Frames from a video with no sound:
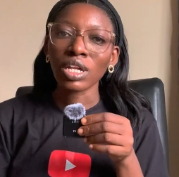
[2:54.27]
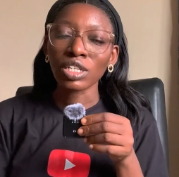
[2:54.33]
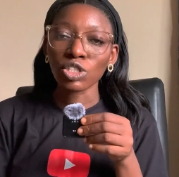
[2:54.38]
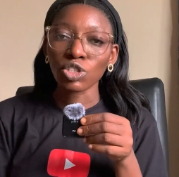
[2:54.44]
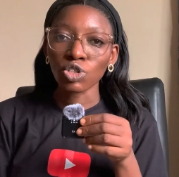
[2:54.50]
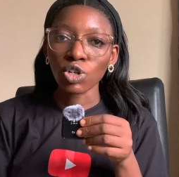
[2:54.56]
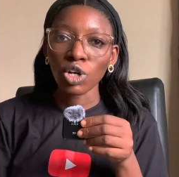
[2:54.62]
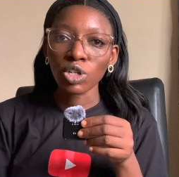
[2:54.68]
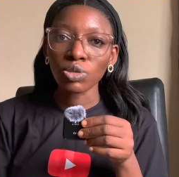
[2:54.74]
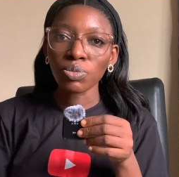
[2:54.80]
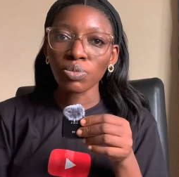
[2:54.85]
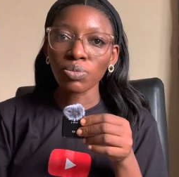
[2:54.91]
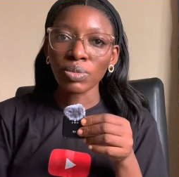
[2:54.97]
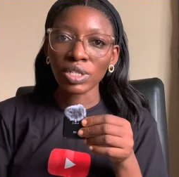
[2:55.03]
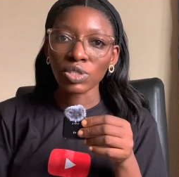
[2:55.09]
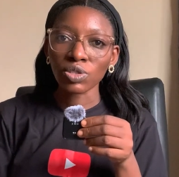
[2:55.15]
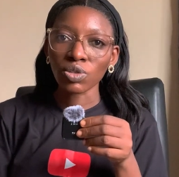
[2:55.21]
And the 3rd
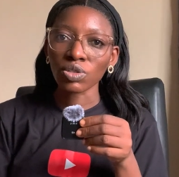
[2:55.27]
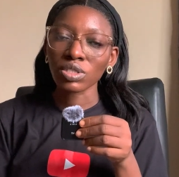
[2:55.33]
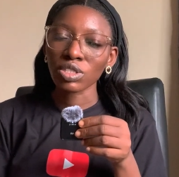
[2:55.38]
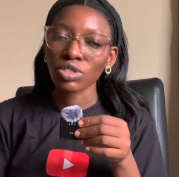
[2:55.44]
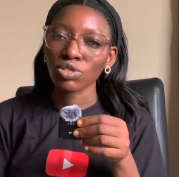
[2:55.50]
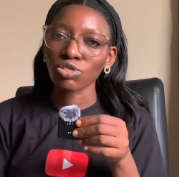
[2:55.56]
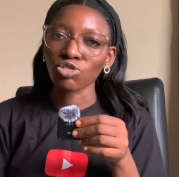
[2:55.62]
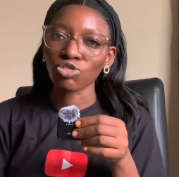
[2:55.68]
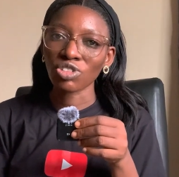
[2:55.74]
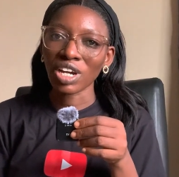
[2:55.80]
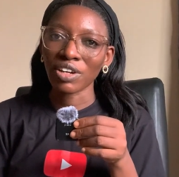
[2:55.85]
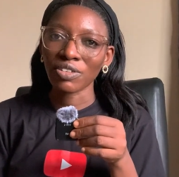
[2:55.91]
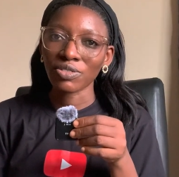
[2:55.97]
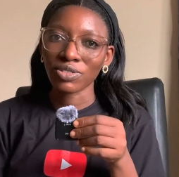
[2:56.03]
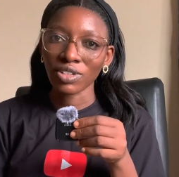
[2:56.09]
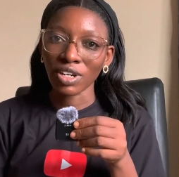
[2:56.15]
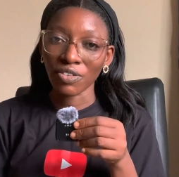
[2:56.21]
method is to
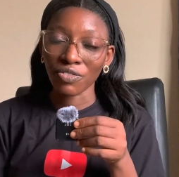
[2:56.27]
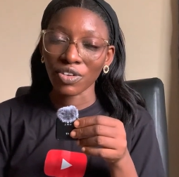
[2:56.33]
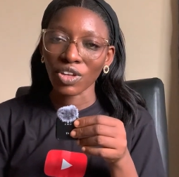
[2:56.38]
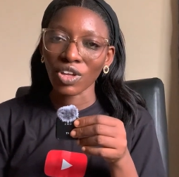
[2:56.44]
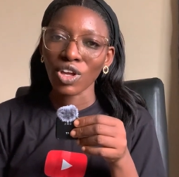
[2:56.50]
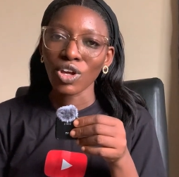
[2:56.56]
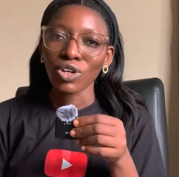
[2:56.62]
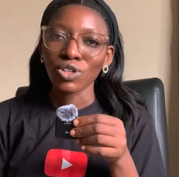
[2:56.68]
drive traffic